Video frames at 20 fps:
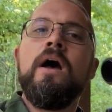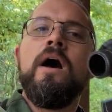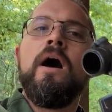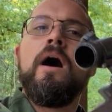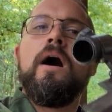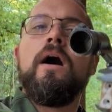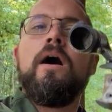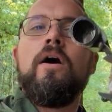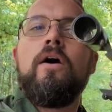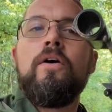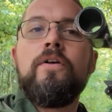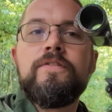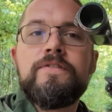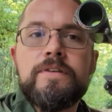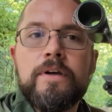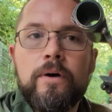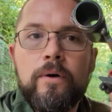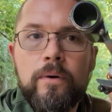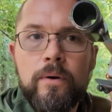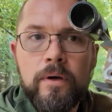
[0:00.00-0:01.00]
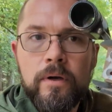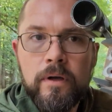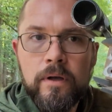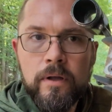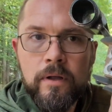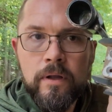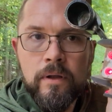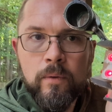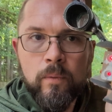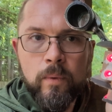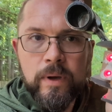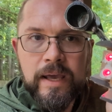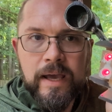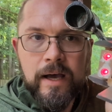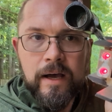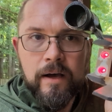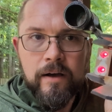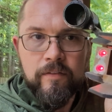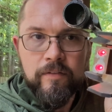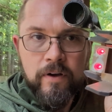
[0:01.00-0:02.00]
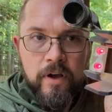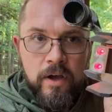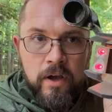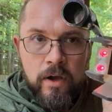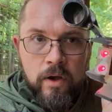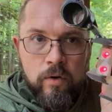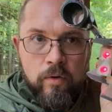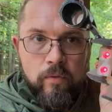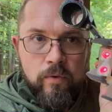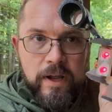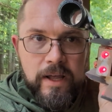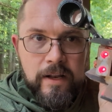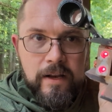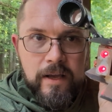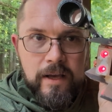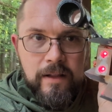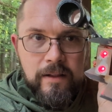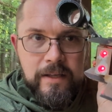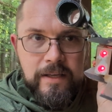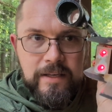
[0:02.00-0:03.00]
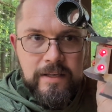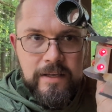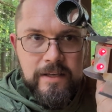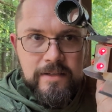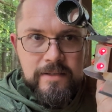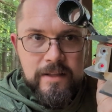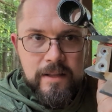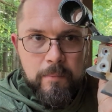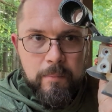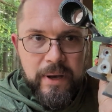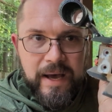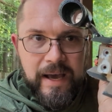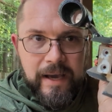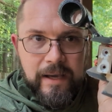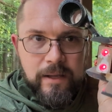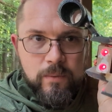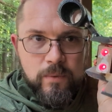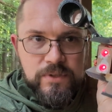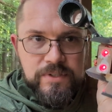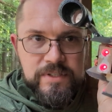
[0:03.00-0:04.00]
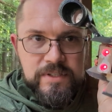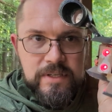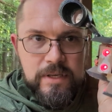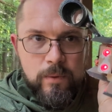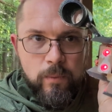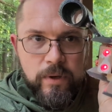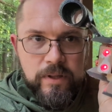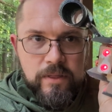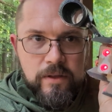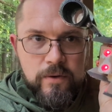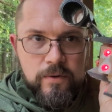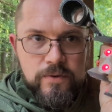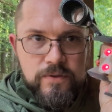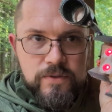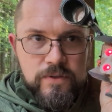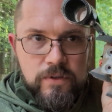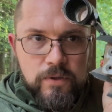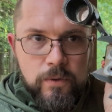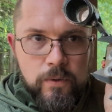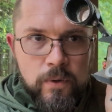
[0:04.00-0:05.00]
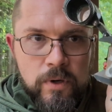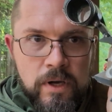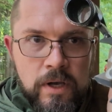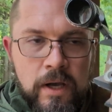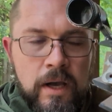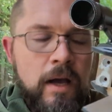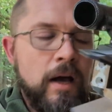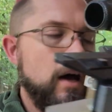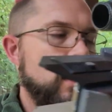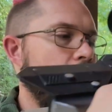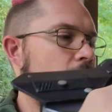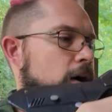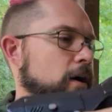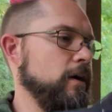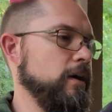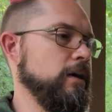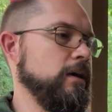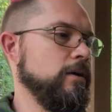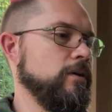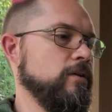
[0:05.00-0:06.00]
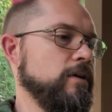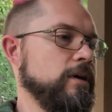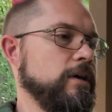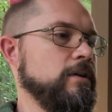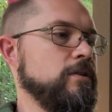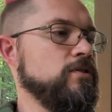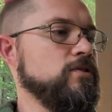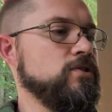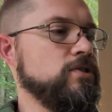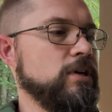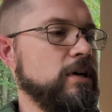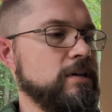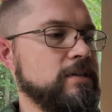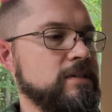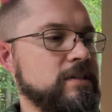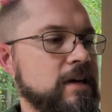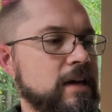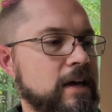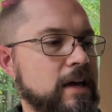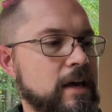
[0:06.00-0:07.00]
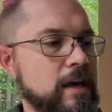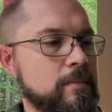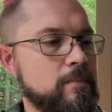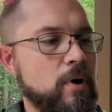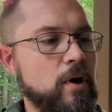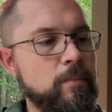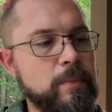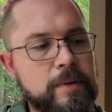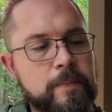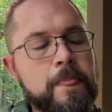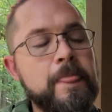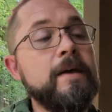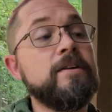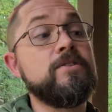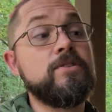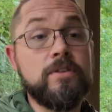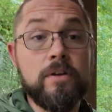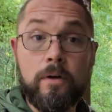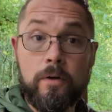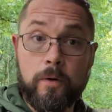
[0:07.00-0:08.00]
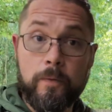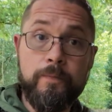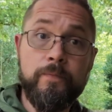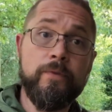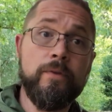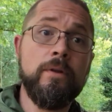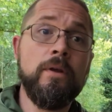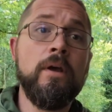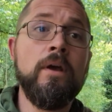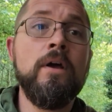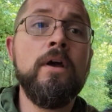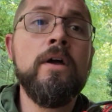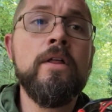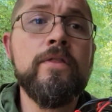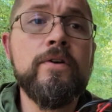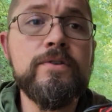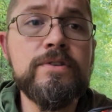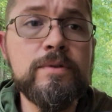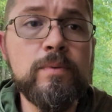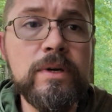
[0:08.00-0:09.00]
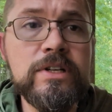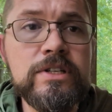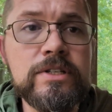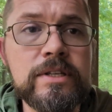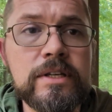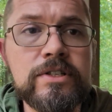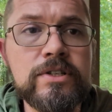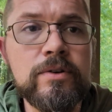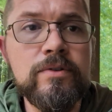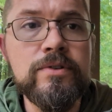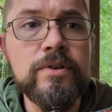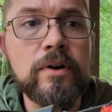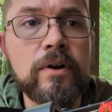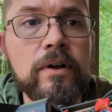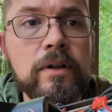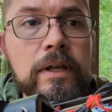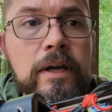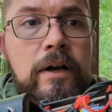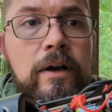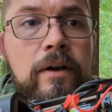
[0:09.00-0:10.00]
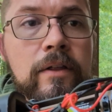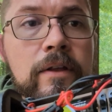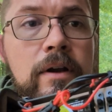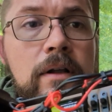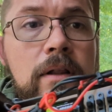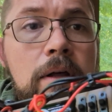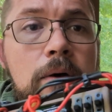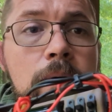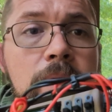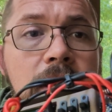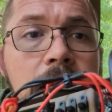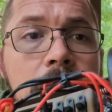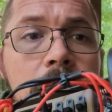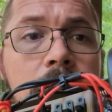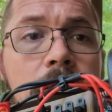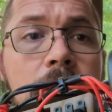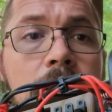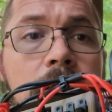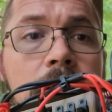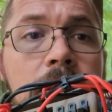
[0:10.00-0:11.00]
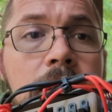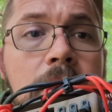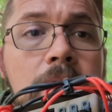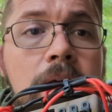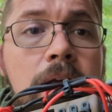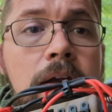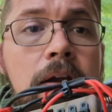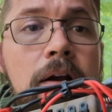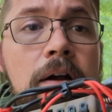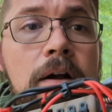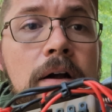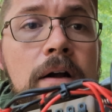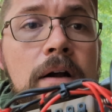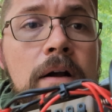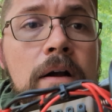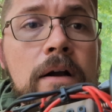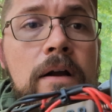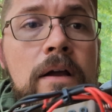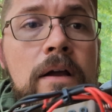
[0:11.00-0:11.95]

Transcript: Also, we have red LEDs in the back, and we'll see what those do here in just a moment. So, those switches I showed you earlier, they're located here.